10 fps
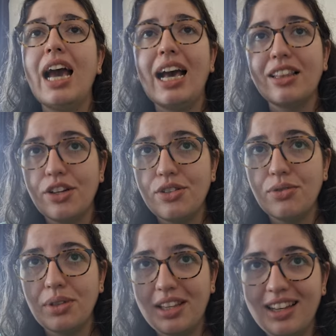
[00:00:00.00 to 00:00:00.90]
and those are
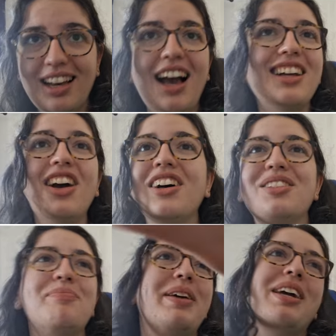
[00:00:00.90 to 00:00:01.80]
all I can't
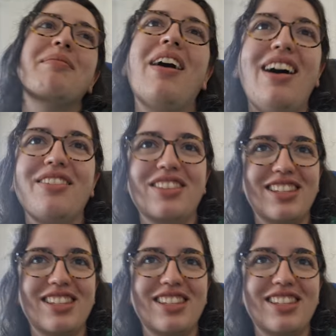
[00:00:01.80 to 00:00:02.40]
speak about half